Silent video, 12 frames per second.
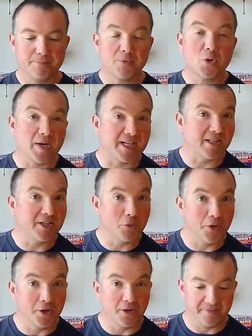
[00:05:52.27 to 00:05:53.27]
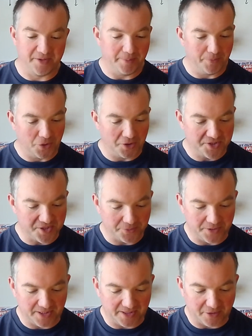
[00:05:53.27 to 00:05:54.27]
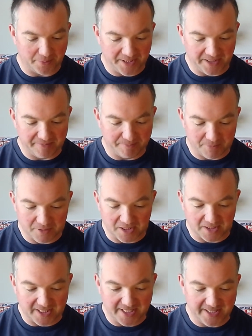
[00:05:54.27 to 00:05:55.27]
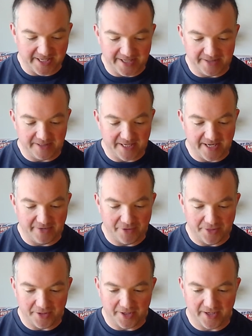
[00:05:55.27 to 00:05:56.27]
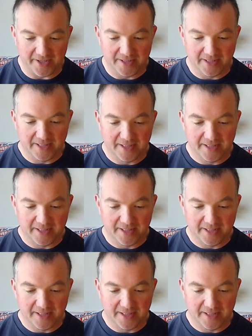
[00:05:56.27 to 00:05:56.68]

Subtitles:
Quickly going over the motor with a little bit of cleaning here and there.